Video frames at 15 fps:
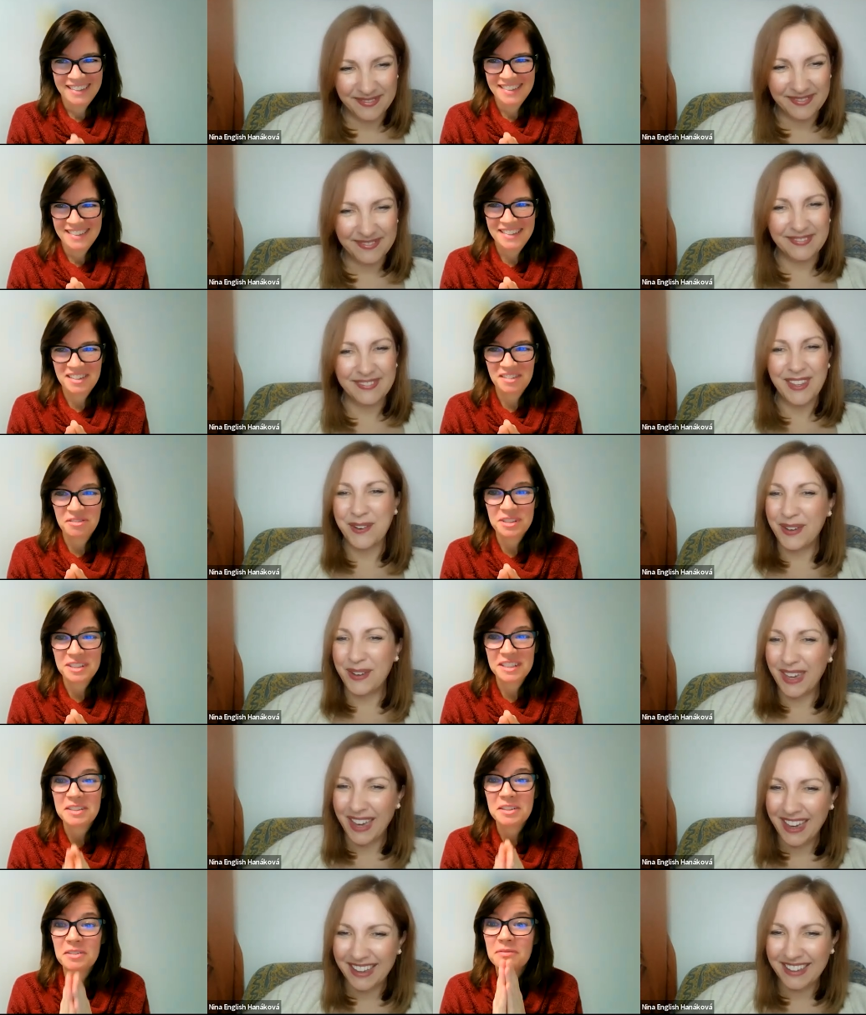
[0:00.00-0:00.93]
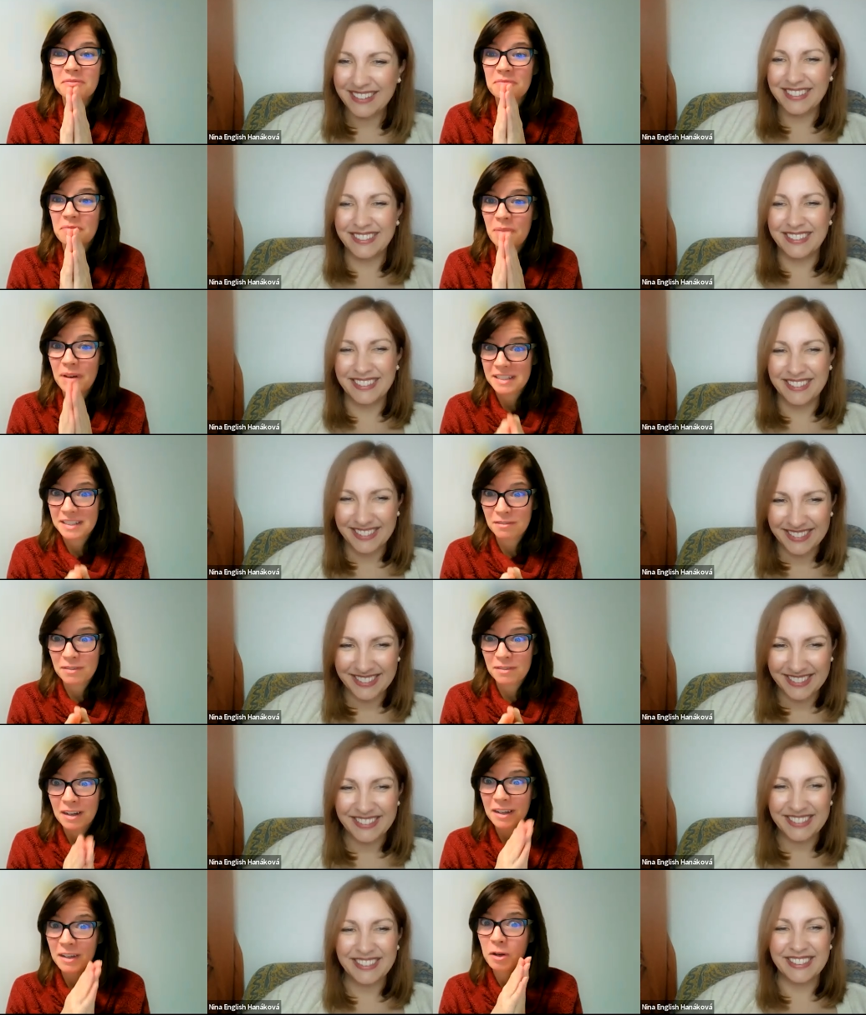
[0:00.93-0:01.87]
Speaker 1: So okay. wishing best of
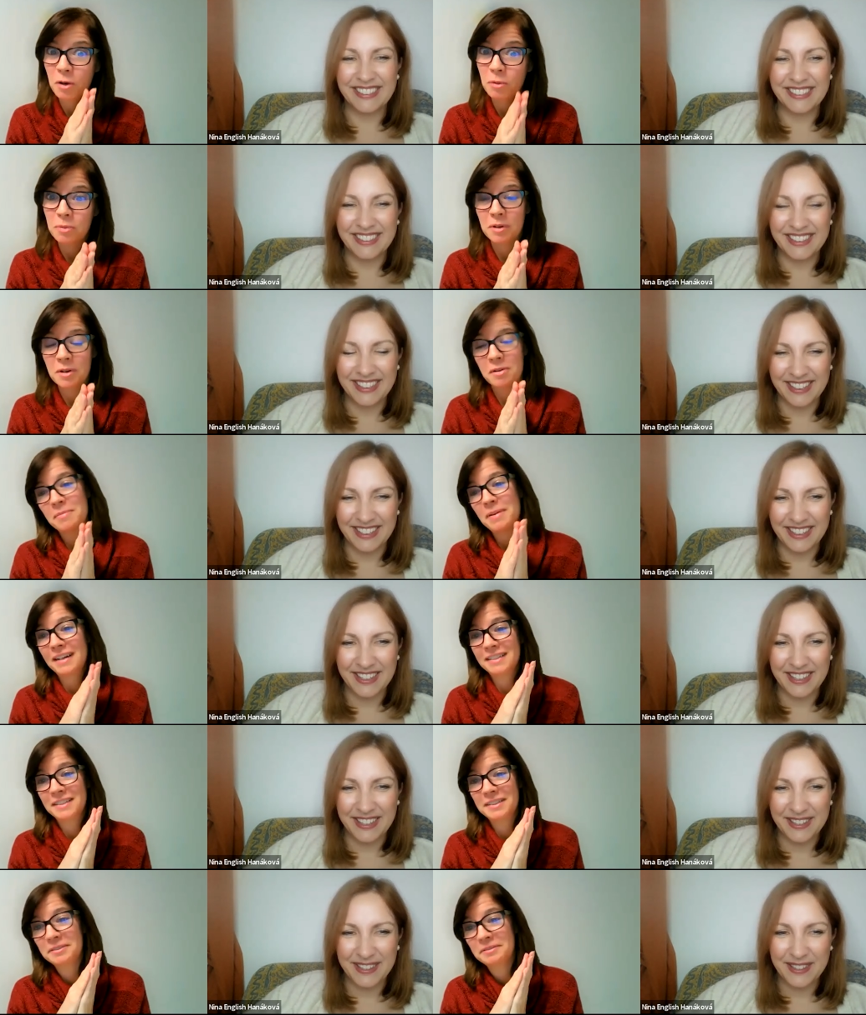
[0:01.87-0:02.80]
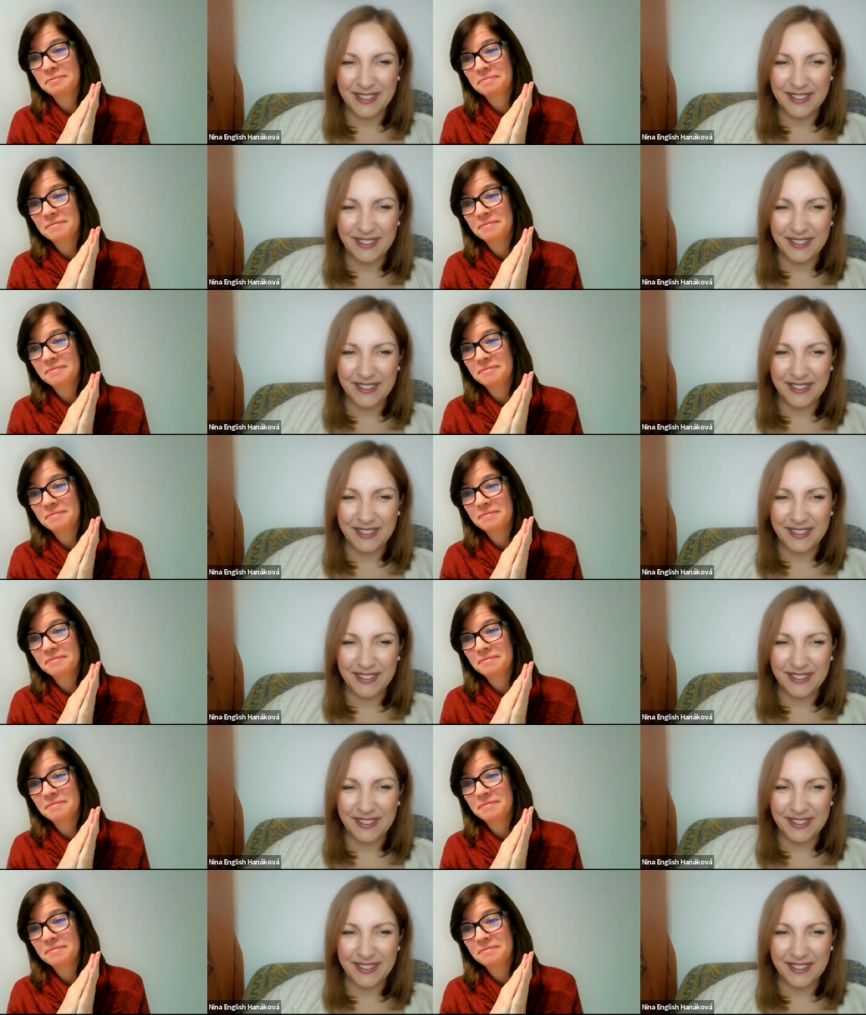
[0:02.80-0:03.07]
luck and hope you come back soon.